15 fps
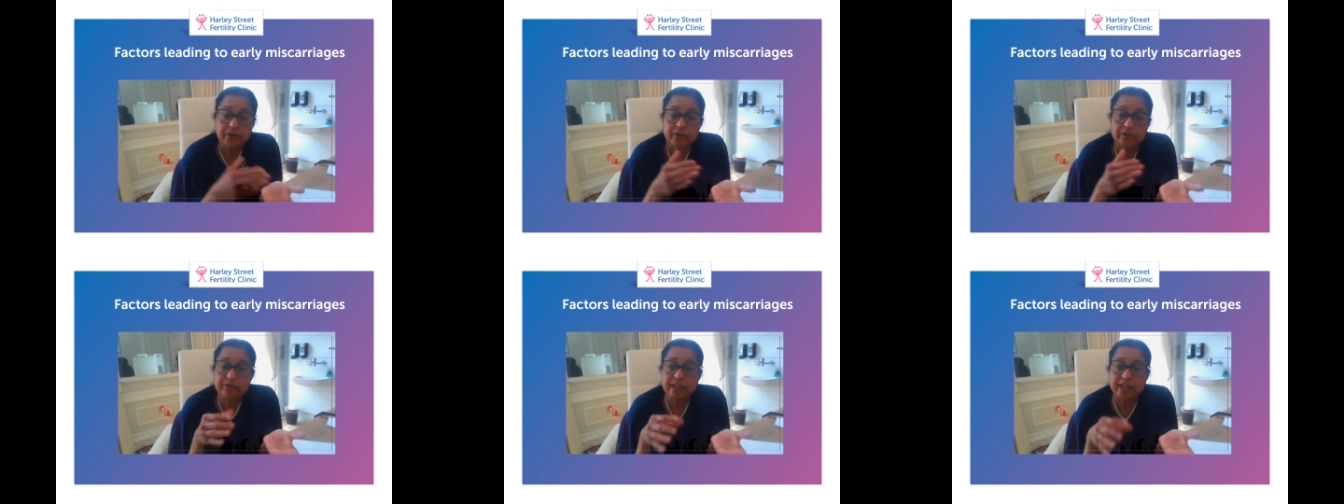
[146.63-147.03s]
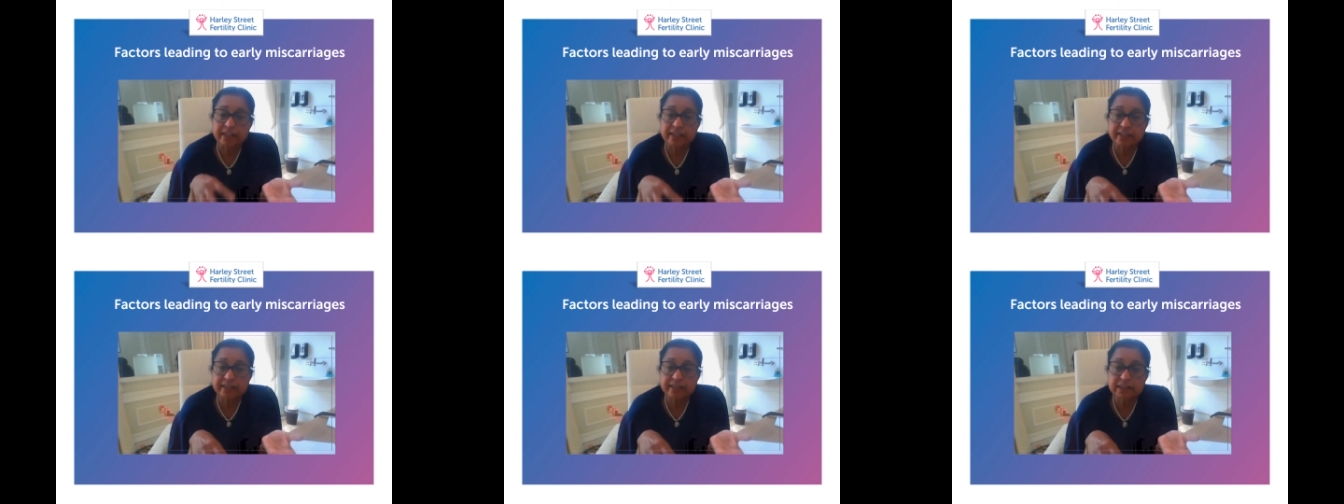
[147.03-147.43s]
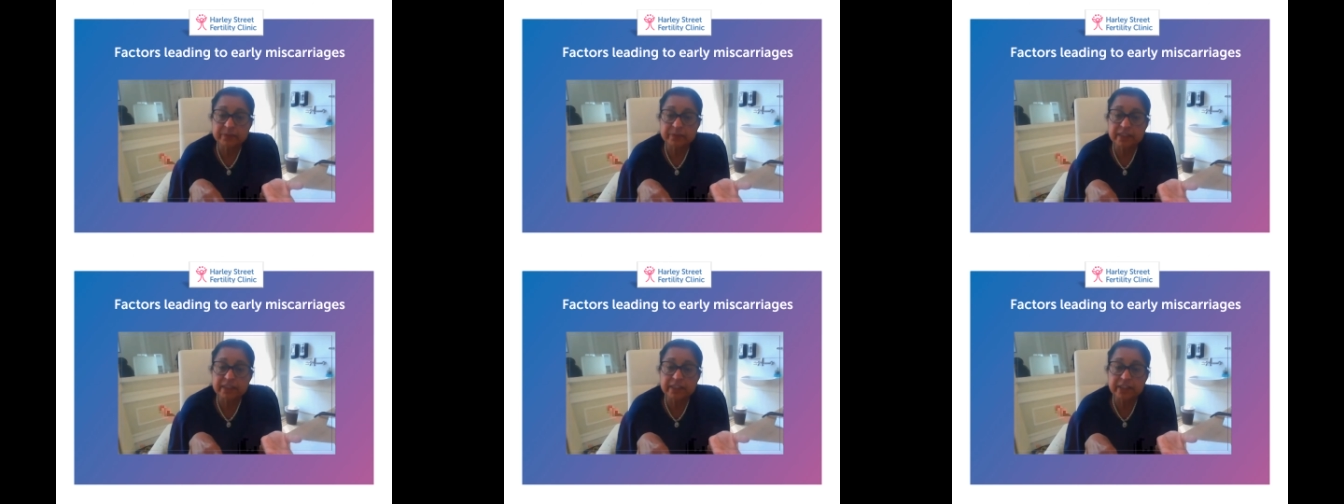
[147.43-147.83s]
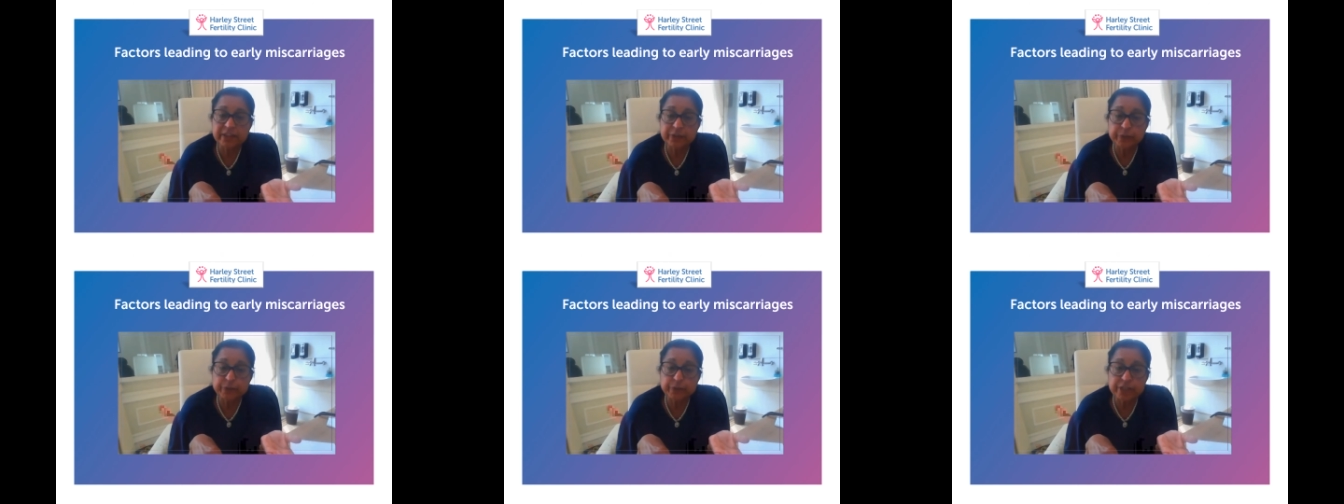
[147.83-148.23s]
factors with the
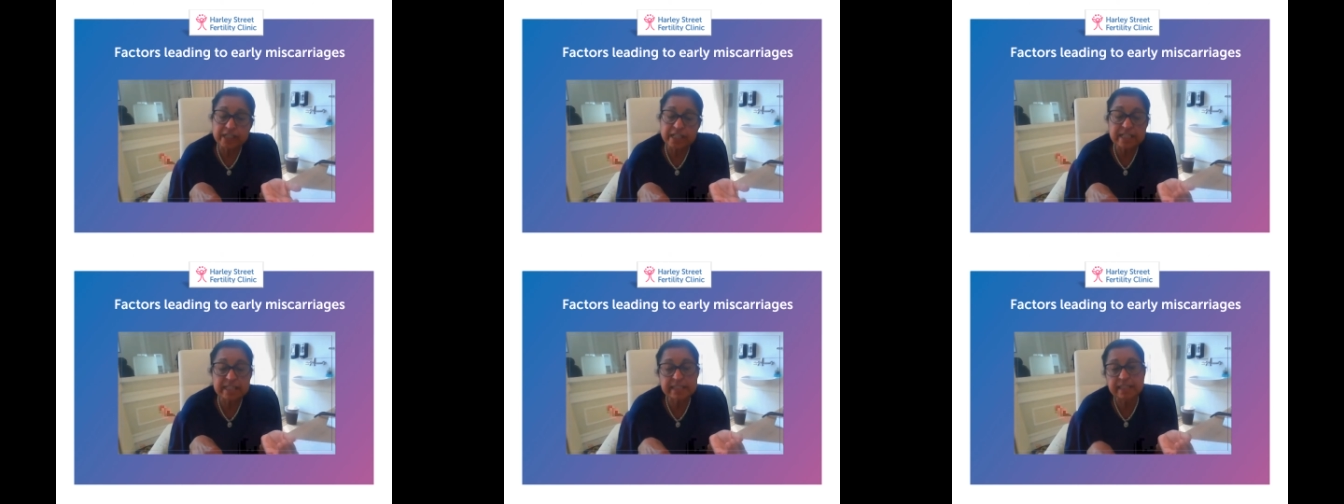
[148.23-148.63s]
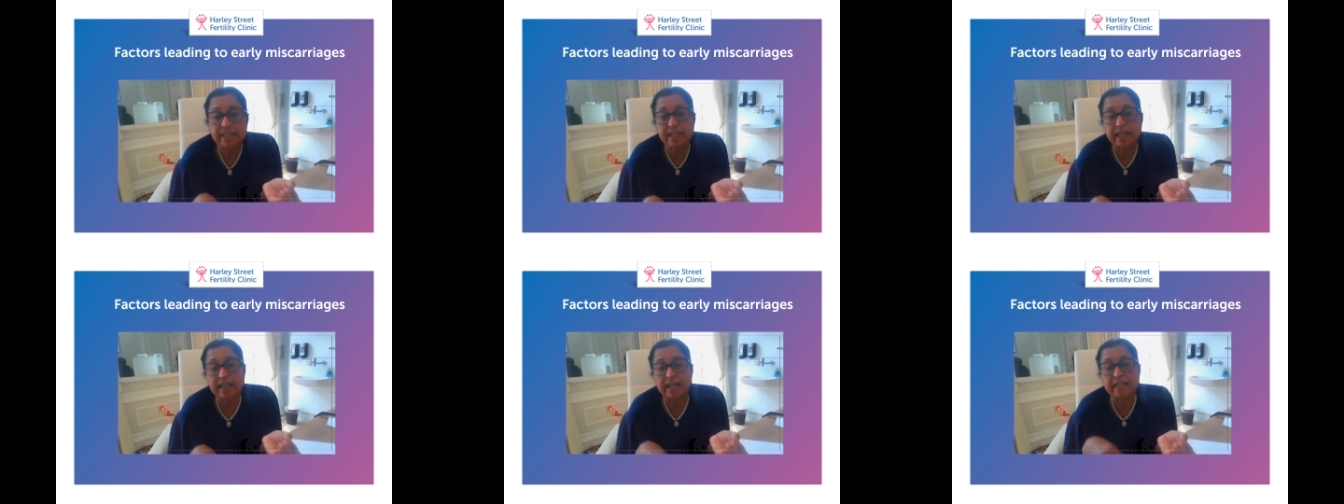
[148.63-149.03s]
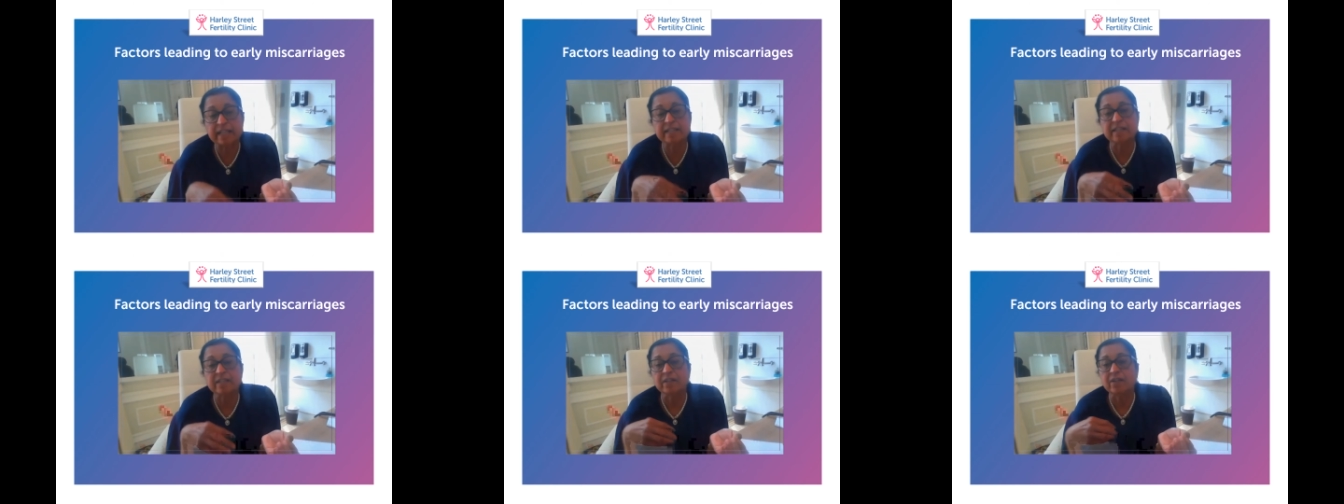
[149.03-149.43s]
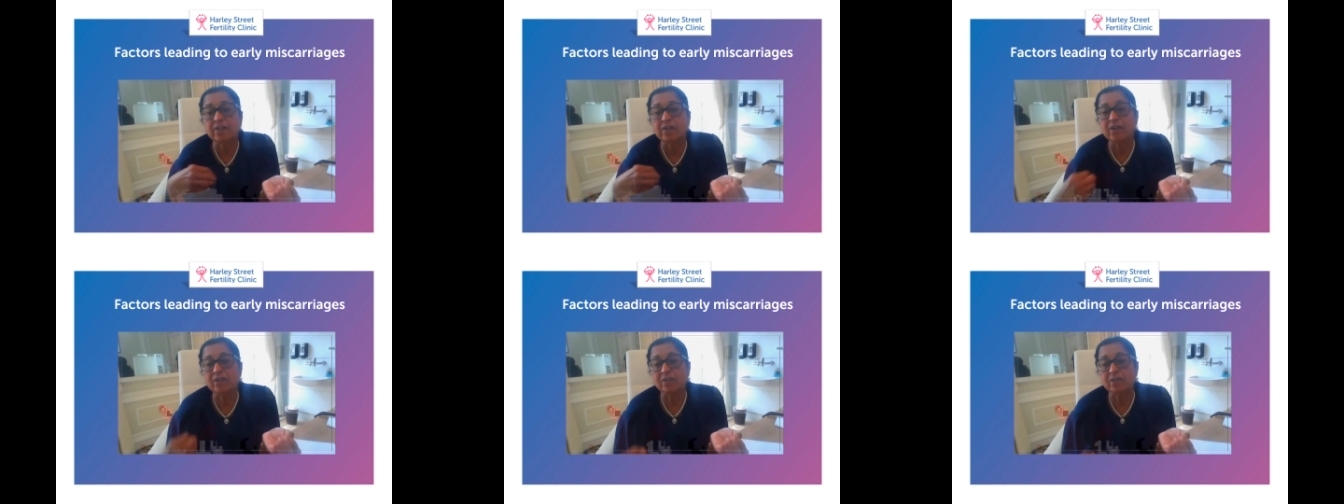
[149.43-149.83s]
uterus, and
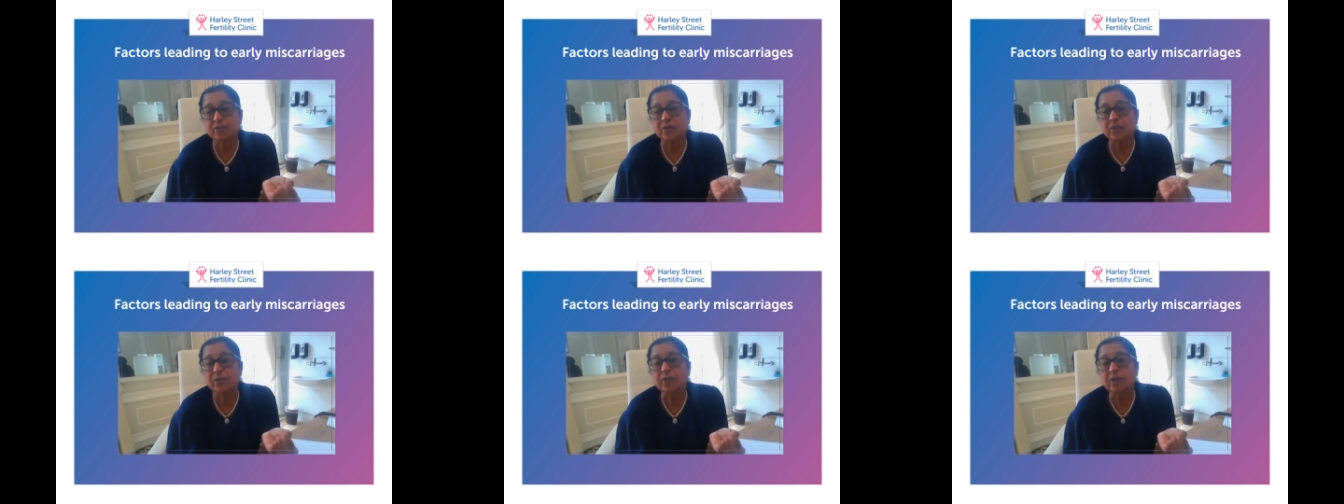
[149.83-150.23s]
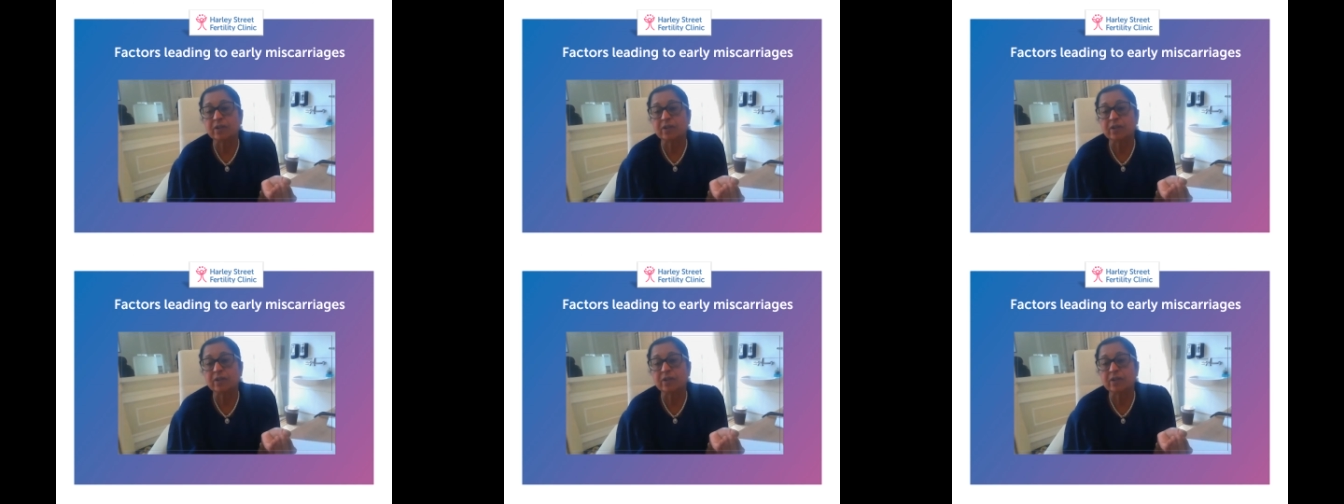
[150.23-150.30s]
also